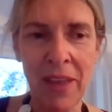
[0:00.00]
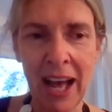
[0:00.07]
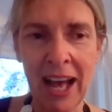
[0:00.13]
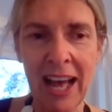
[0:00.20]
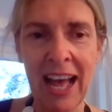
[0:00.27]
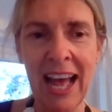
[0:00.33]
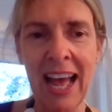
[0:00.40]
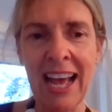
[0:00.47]

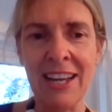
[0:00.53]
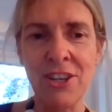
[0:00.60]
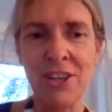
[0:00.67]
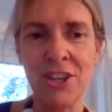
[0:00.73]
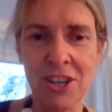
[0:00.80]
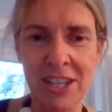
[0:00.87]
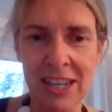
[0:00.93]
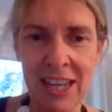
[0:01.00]
and
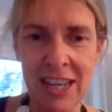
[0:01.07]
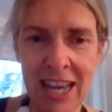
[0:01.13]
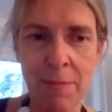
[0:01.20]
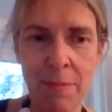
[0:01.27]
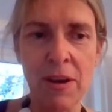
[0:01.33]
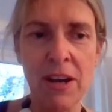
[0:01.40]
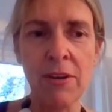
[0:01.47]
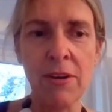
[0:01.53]
just
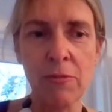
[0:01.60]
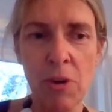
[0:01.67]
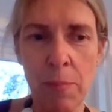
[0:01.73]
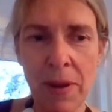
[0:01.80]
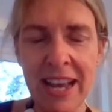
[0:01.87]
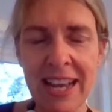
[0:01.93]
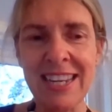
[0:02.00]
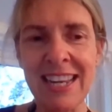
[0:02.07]
keep
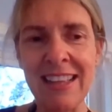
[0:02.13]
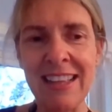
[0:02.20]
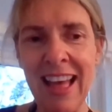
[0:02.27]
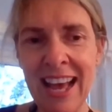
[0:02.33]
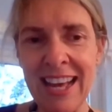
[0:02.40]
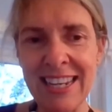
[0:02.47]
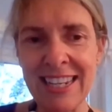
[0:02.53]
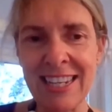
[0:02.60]
repeating
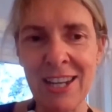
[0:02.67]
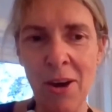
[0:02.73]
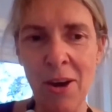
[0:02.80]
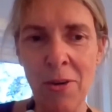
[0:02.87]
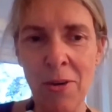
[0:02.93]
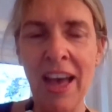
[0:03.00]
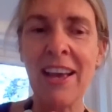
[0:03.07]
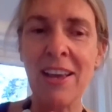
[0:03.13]
that
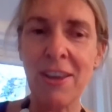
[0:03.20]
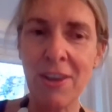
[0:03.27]
so that